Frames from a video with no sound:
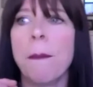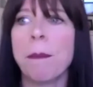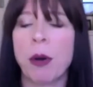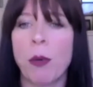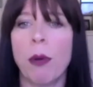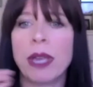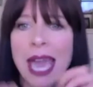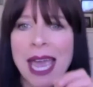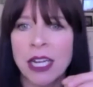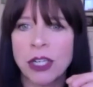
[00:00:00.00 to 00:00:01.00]
But what we
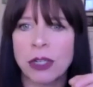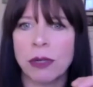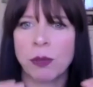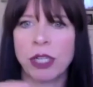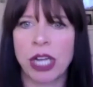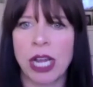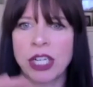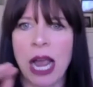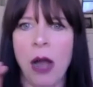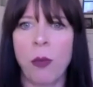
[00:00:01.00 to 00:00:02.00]
can do is we change
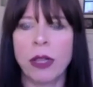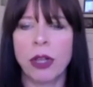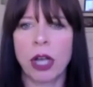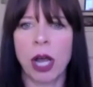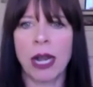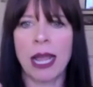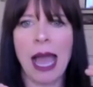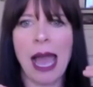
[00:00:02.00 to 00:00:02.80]
how we look on it,